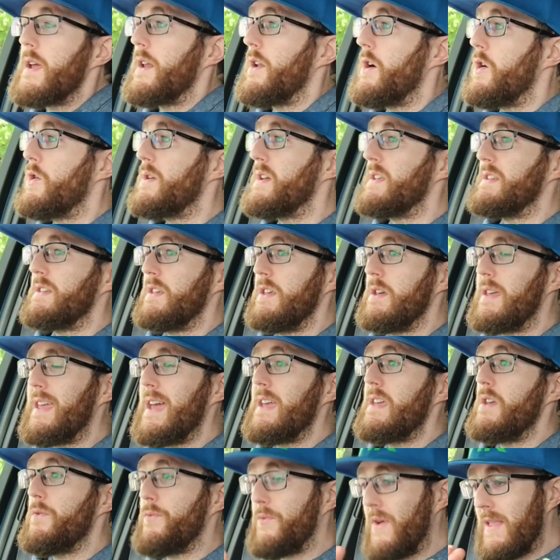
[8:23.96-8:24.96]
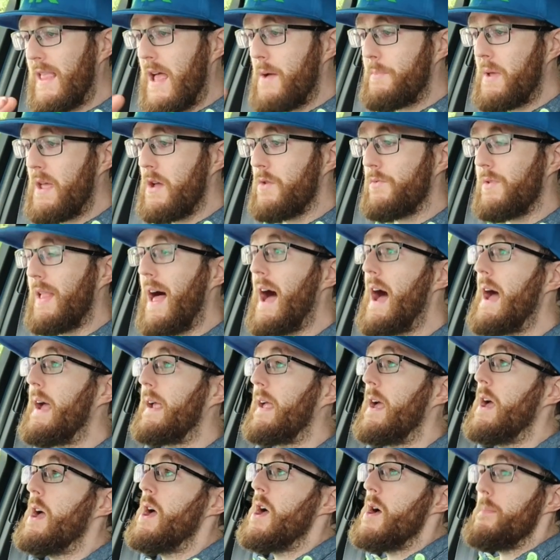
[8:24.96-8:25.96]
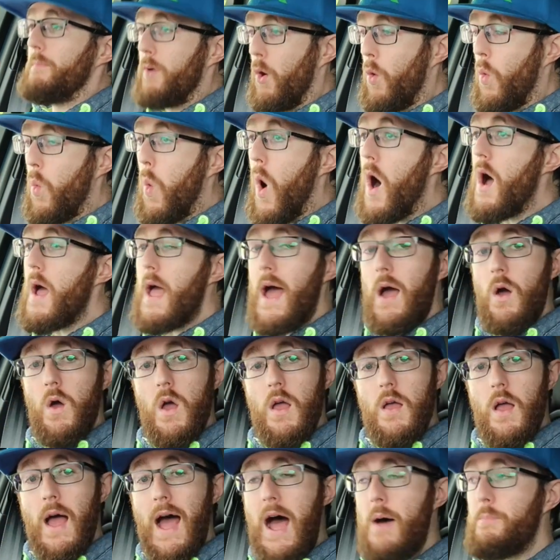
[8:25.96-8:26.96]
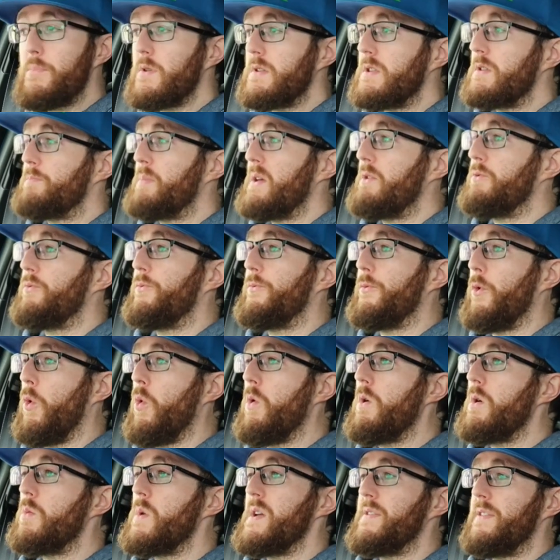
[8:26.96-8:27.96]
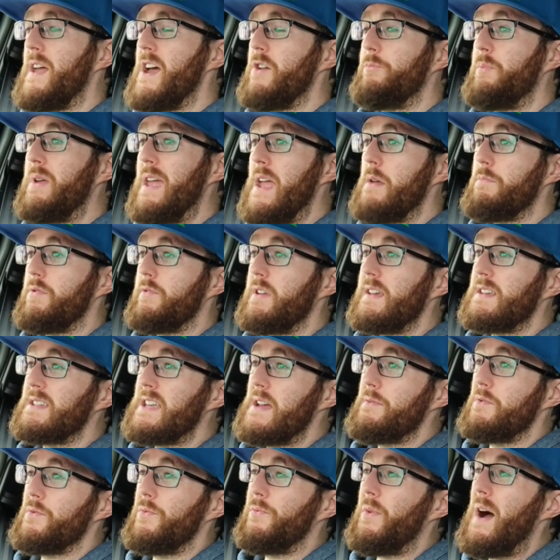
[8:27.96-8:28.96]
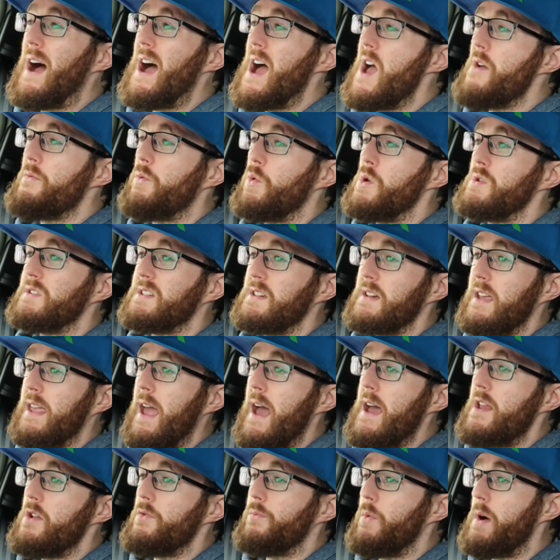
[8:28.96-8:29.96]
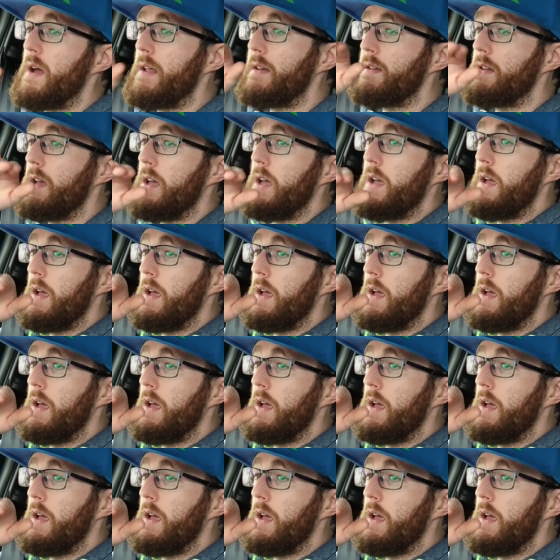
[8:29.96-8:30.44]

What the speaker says: You know, you feel that bit of lag. But what happened before with FPM 375 was it kind of went,